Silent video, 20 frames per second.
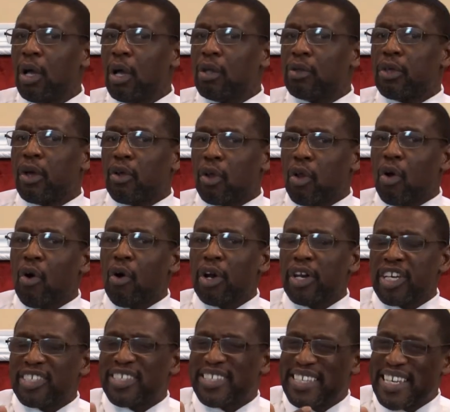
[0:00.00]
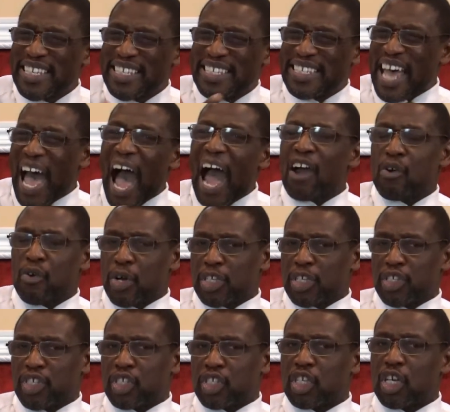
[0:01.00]
The Lord is
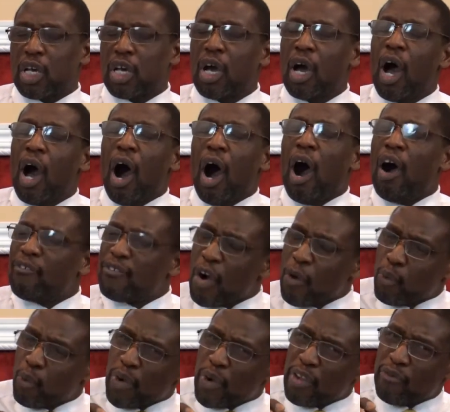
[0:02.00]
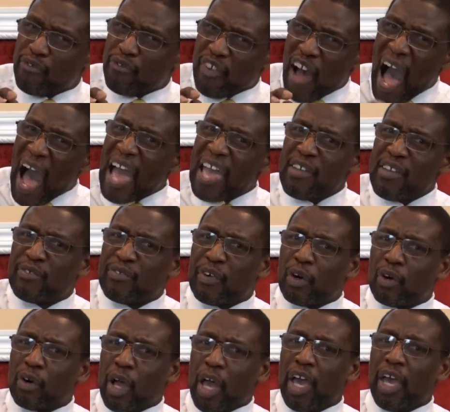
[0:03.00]
desirous of
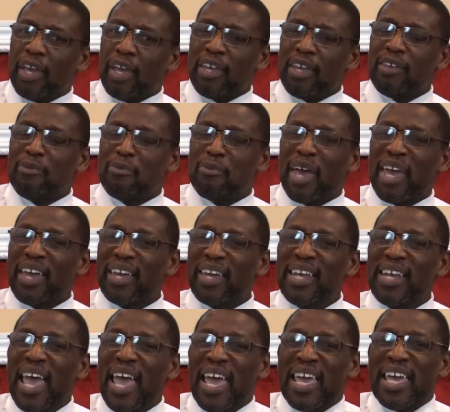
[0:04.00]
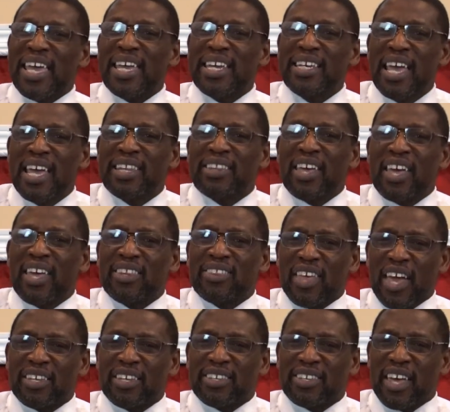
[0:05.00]
revival. Amen. In
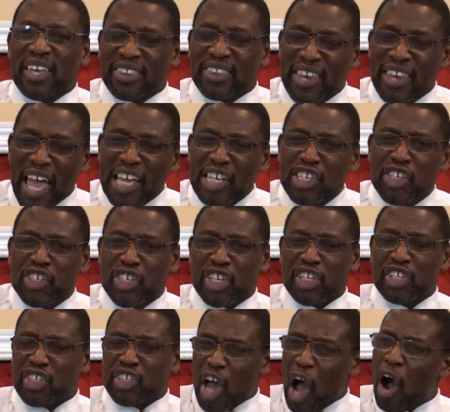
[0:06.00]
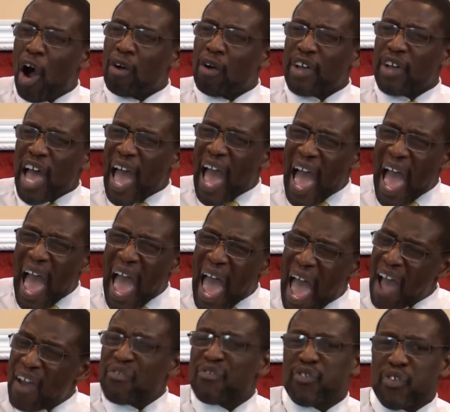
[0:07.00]
the, the, the nations of
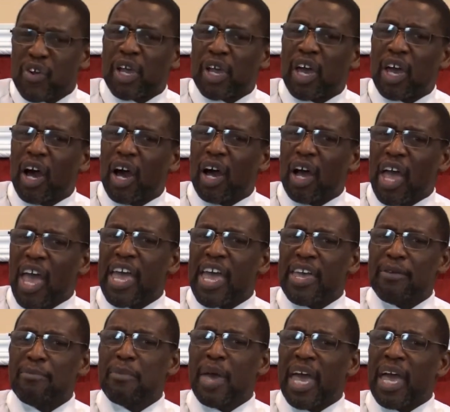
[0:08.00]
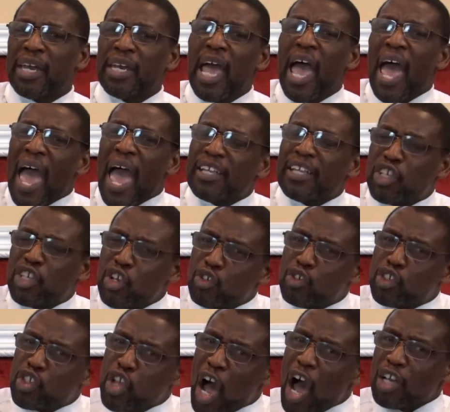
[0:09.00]
Africa. Amen. And
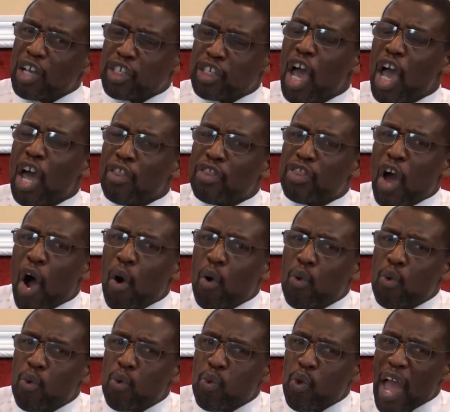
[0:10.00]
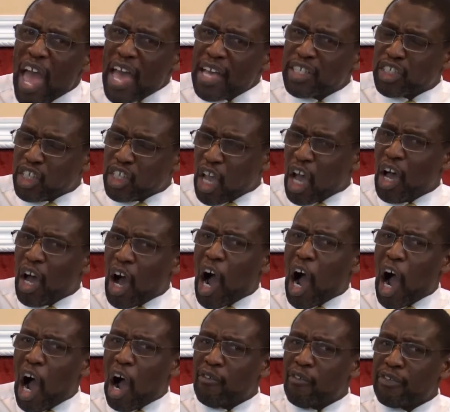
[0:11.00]
to touch the rest
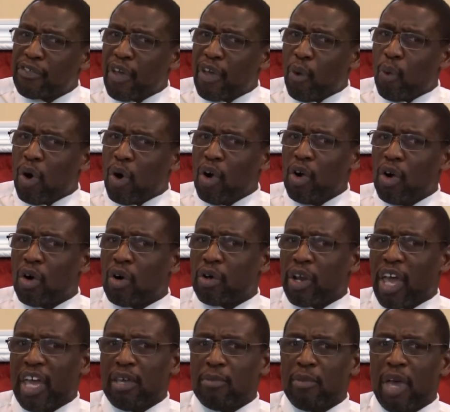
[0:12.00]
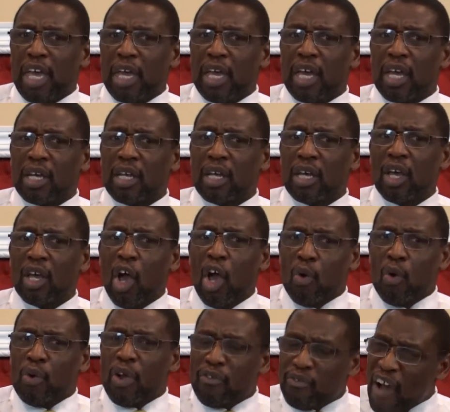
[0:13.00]
of the world. Amen.
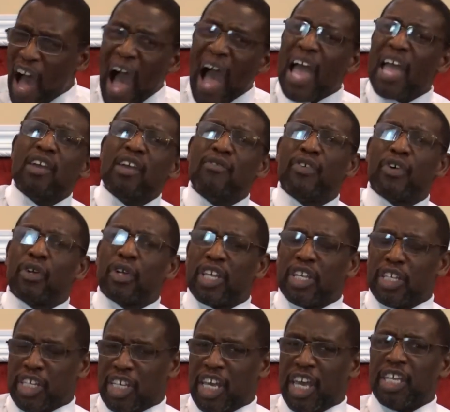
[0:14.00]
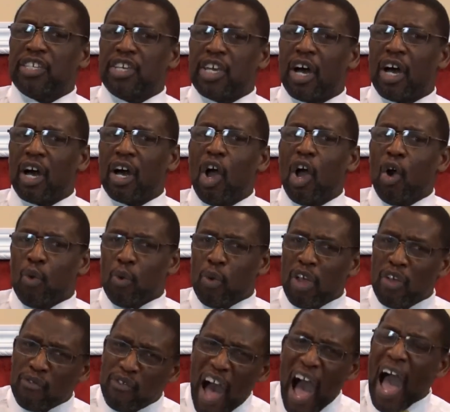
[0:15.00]
Revival in Kenya.
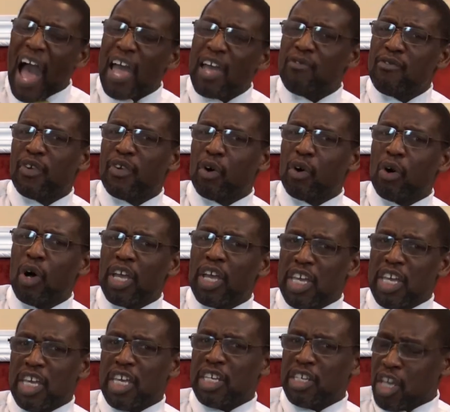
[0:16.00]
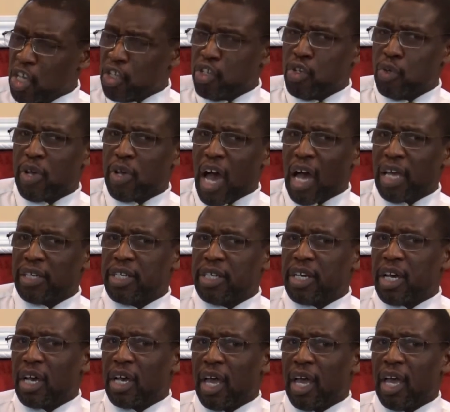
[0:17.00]
Revival in
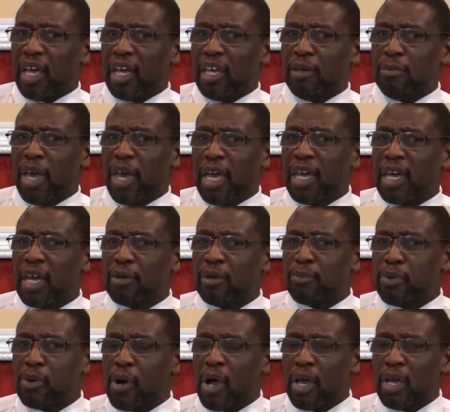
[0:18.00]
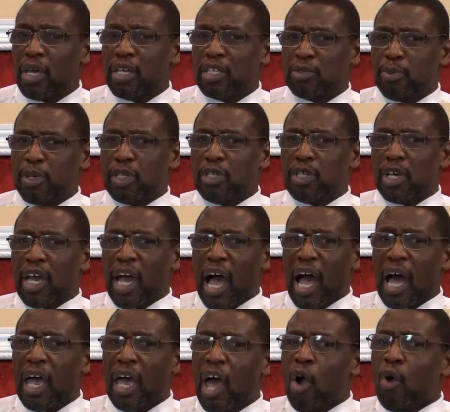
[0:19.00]
Uganda. Amen. Praise be to
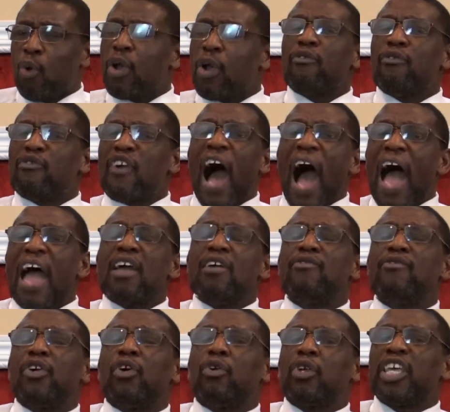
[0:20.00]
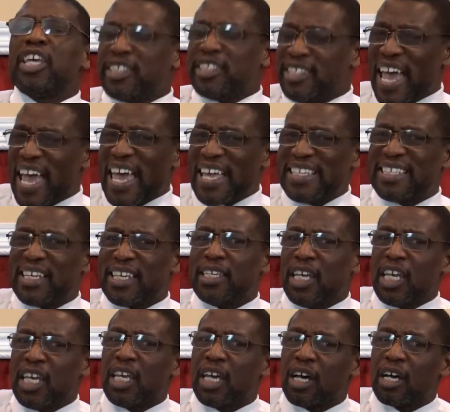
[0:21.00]
God. Revival in
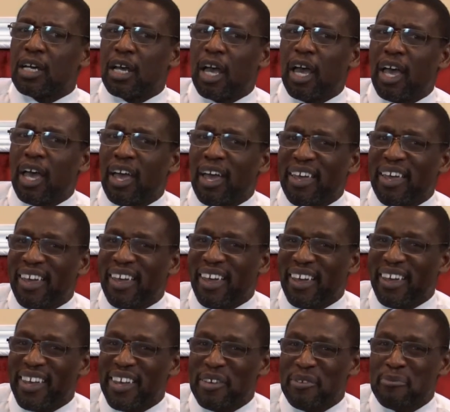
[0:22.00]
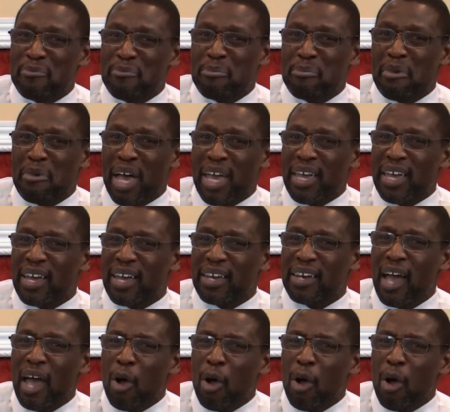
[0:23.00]
Tanzania. Amen.